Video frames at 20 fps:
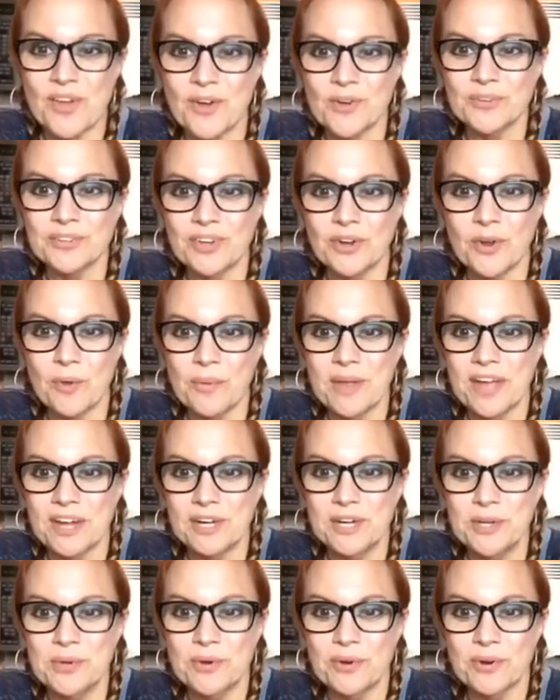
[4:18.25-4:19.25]
Hold on. Oh, we
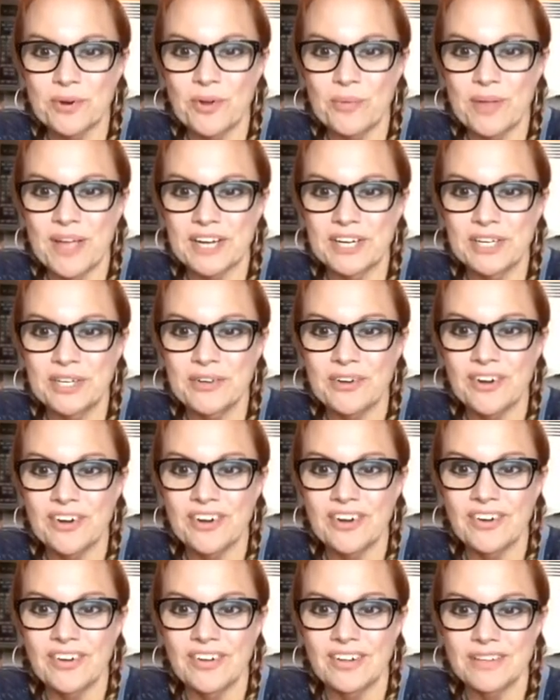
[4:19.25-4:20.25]
got a new girl. We got a new
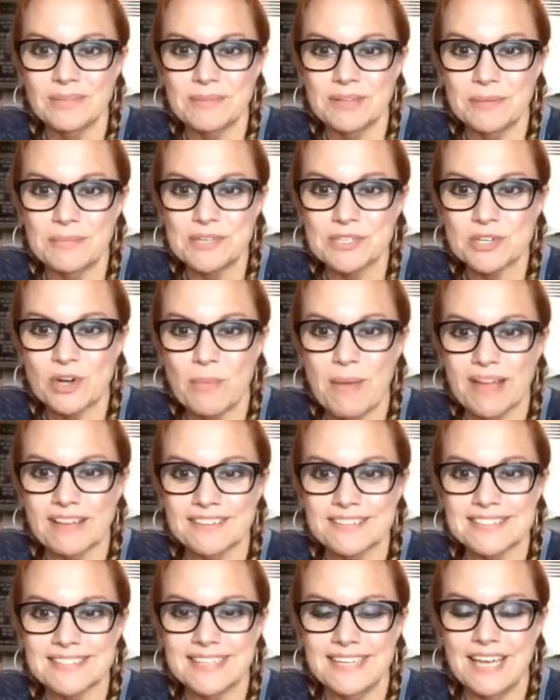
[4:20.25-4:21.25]
girl. But let me scroll
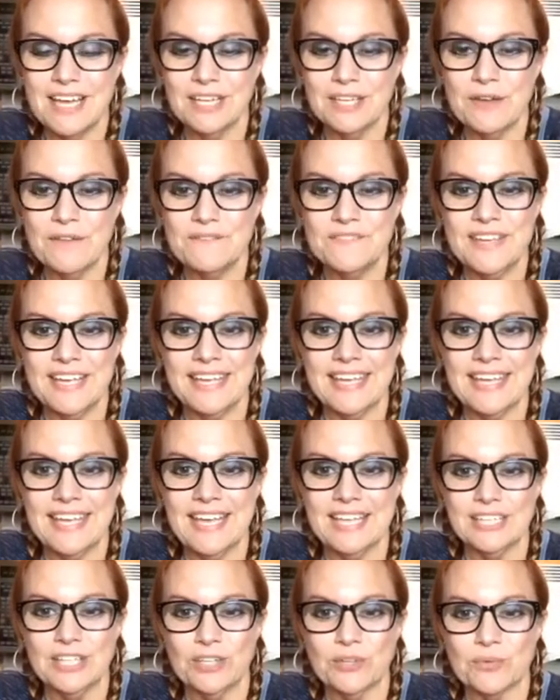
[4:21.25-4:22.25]
back. Let's see. Hello,
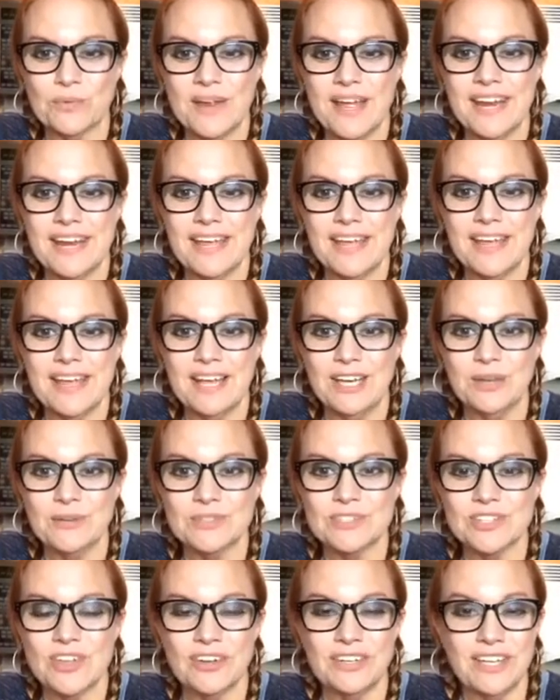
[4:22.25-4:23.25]
Vicky. Hello, Loretta.
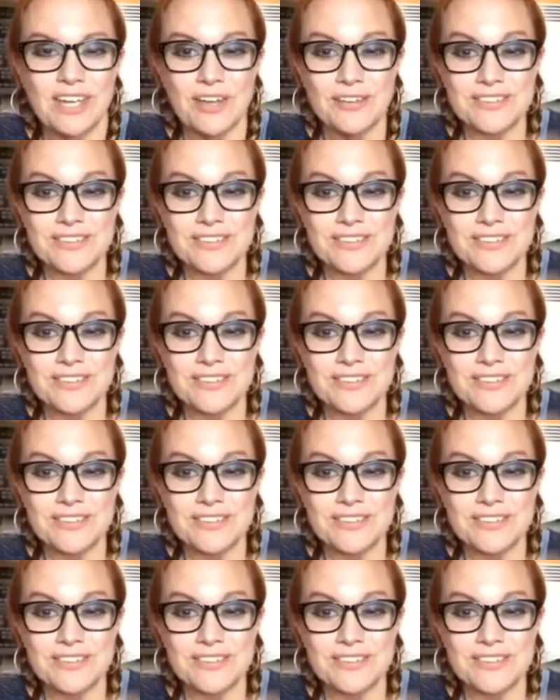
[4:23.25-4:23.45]
Hello, Sonja.